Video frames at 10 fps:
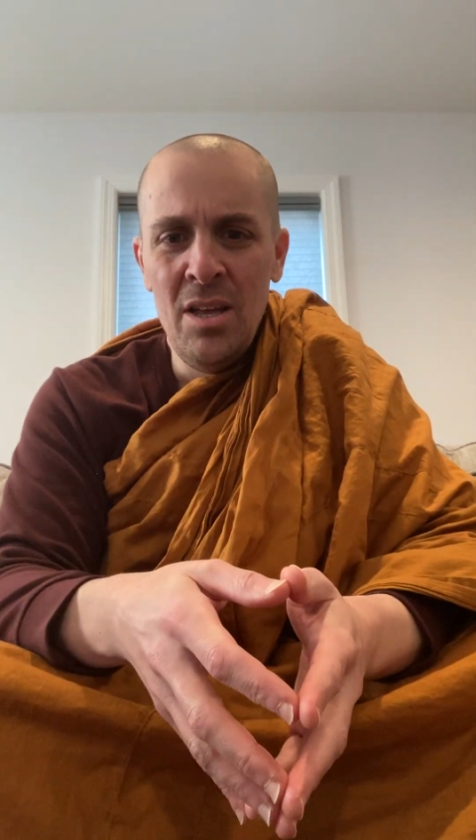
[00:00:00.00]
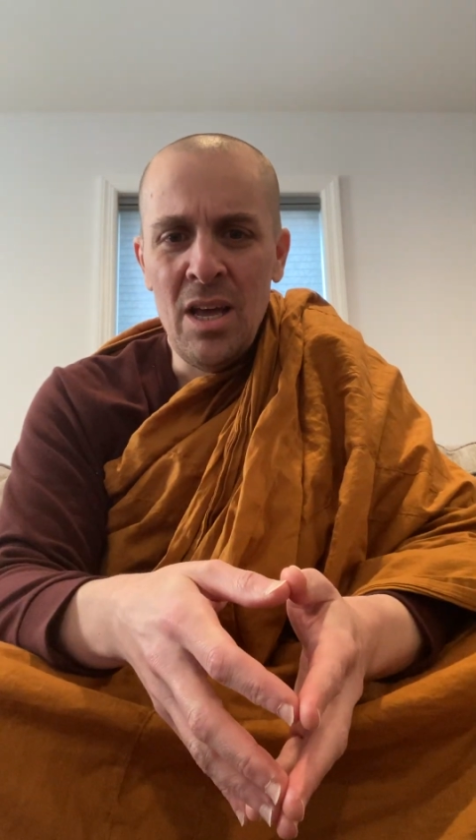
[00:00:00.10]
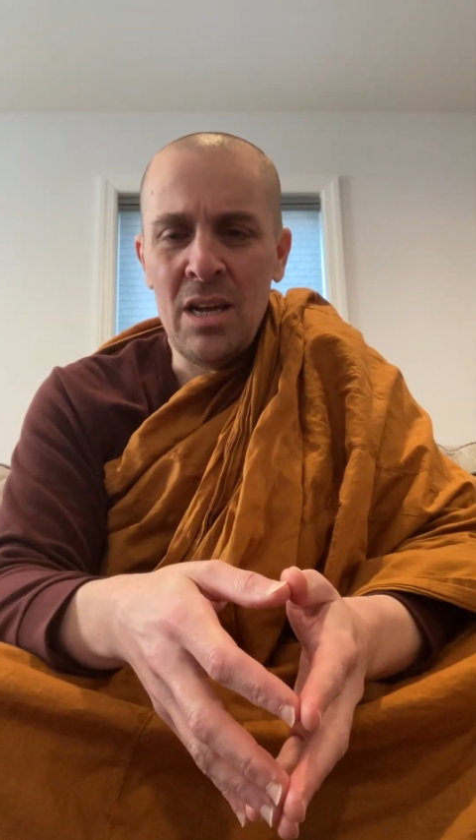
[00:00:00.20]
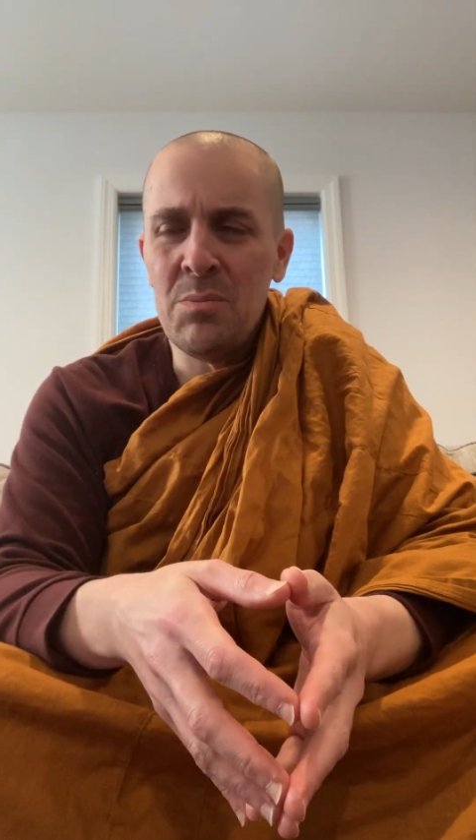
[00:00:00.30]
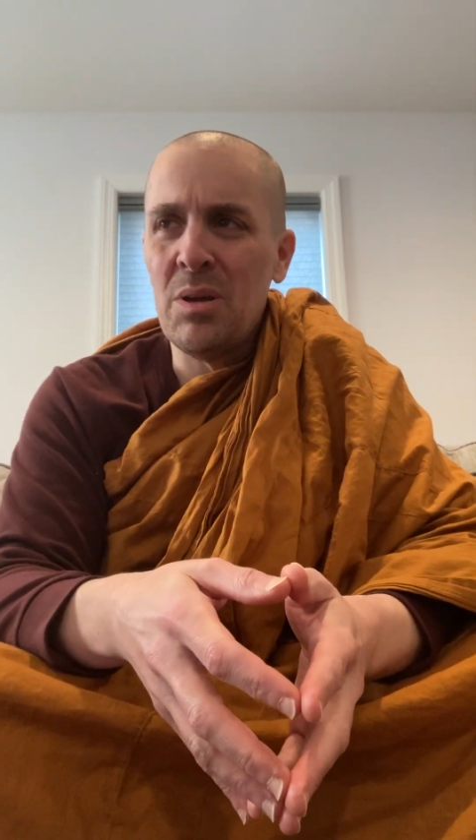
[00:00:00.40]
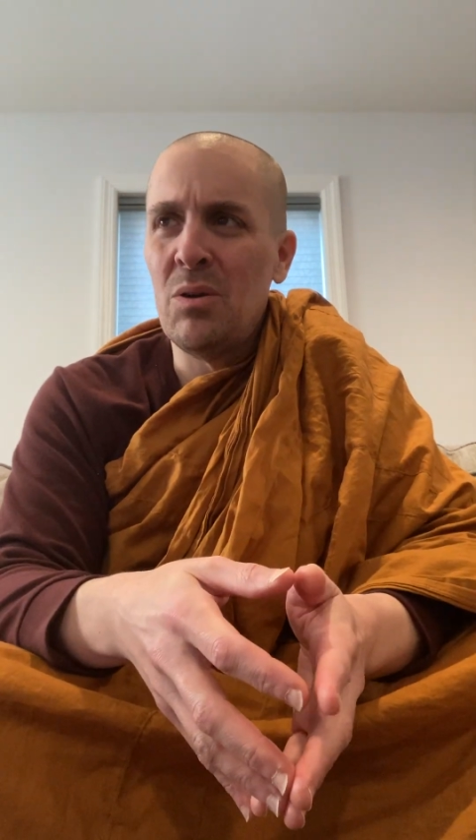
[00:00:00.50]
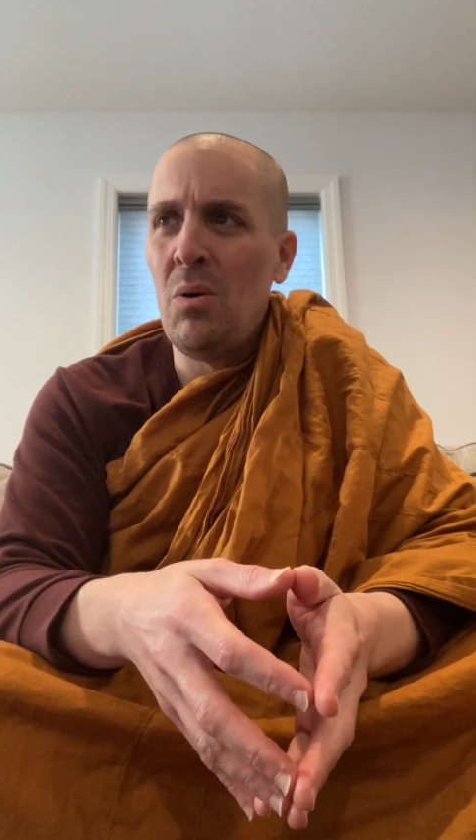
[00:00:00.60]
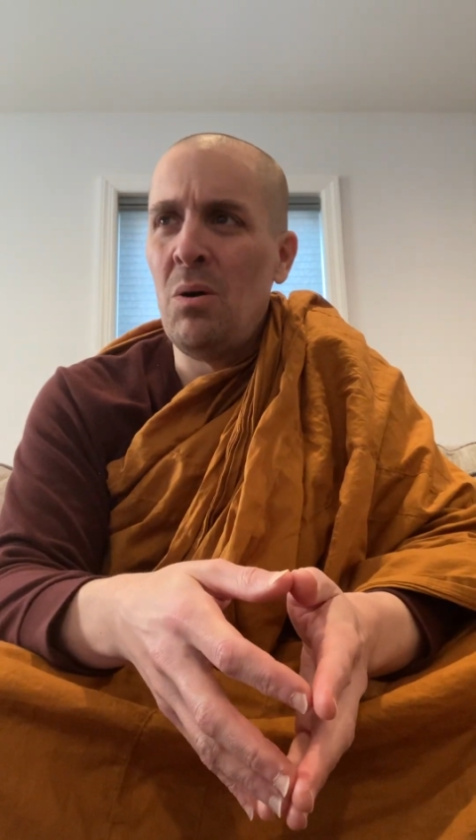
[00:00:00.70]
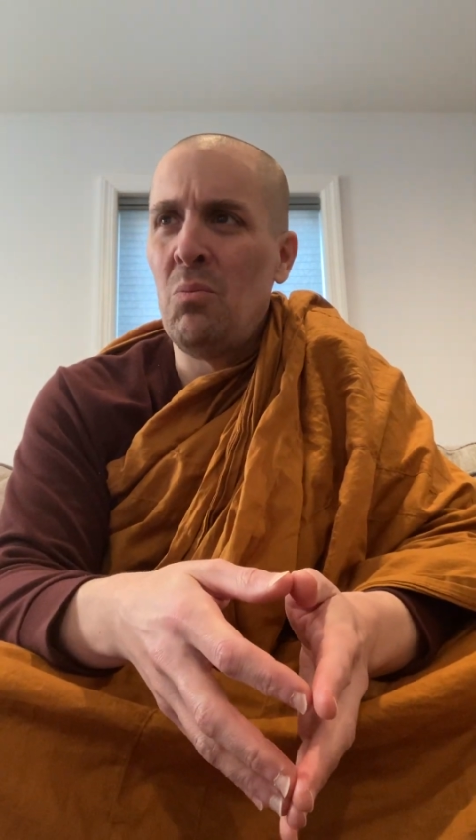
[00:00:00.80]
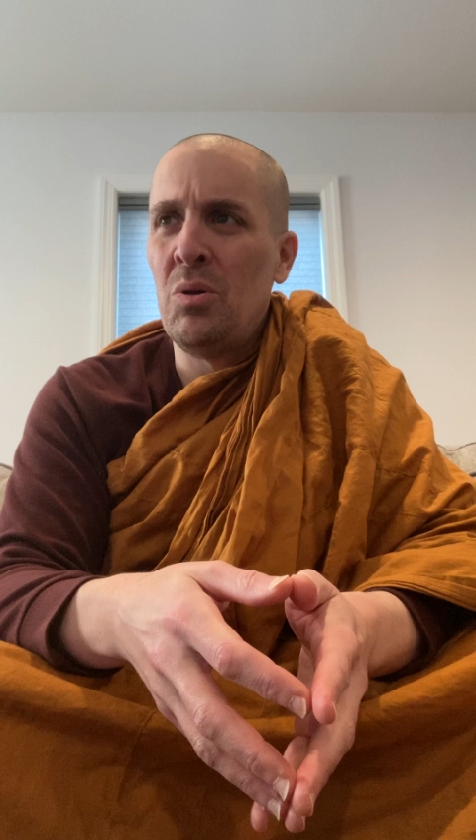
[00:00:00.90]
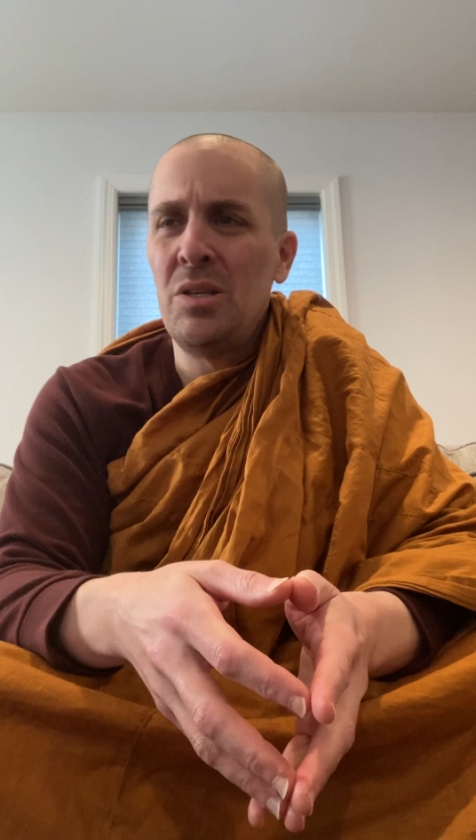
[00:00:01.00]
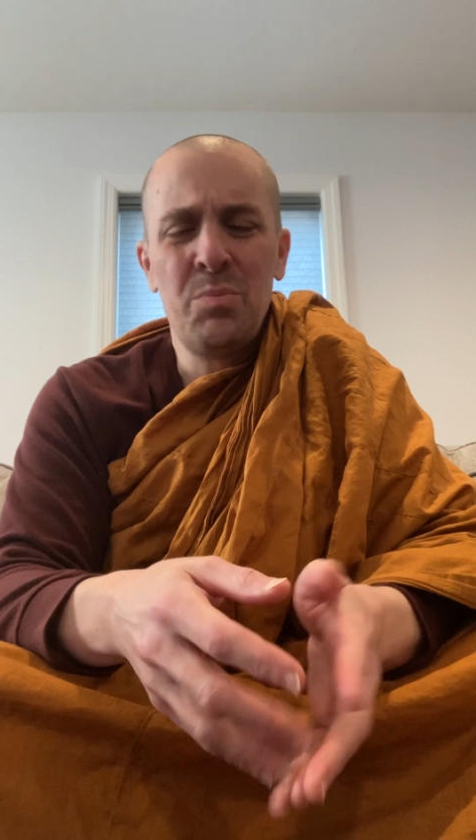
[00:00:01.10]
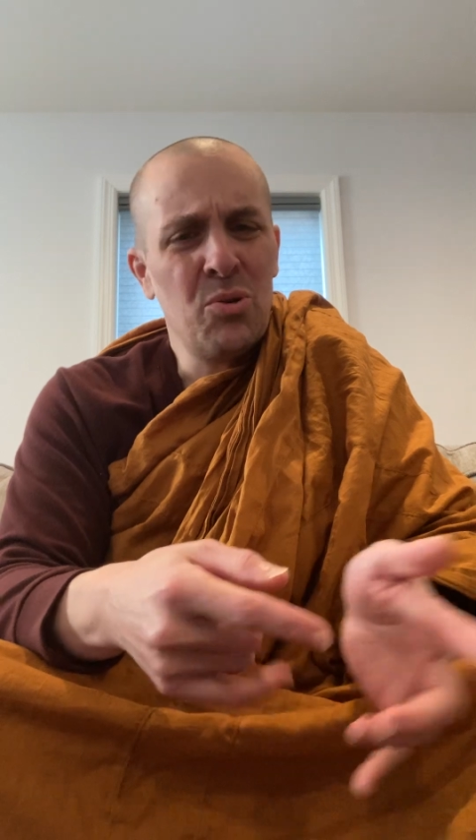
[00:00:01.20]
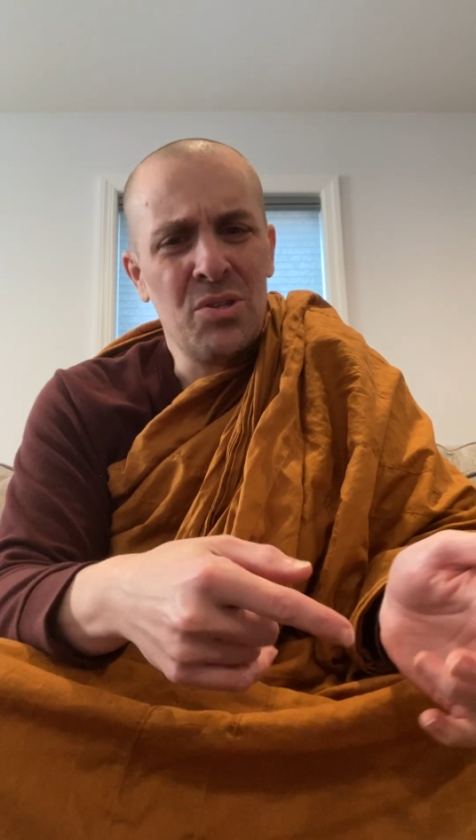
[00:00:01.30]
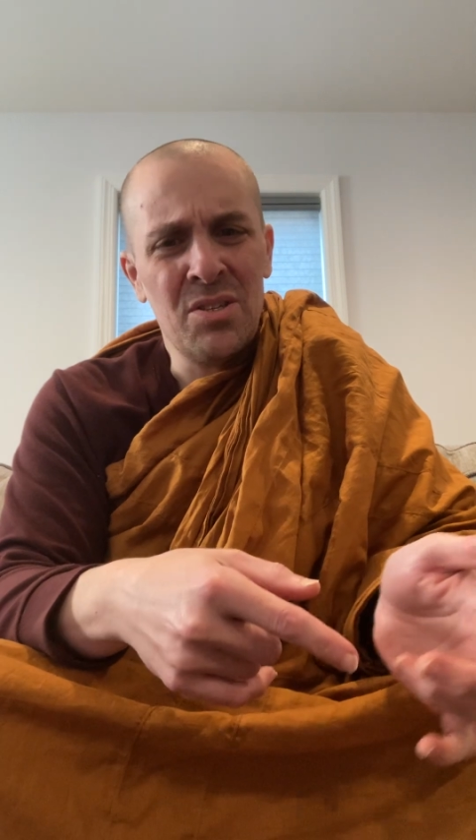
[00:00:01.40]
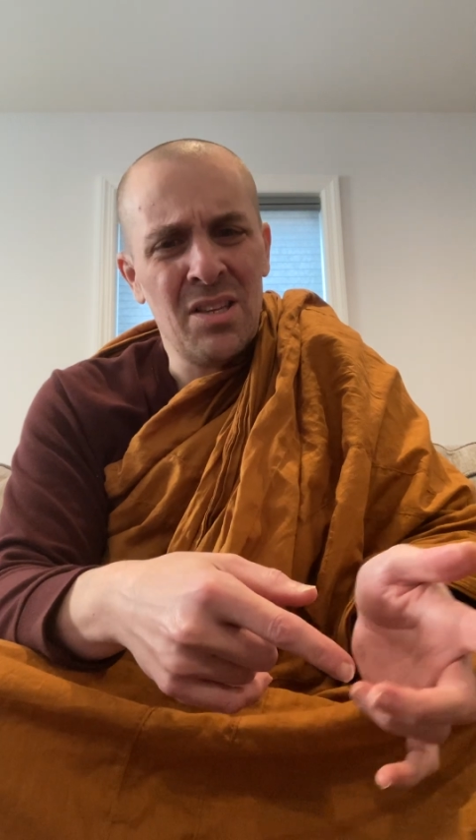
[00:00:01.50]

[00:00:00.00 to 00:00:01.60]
And I'm thinking, well, this person's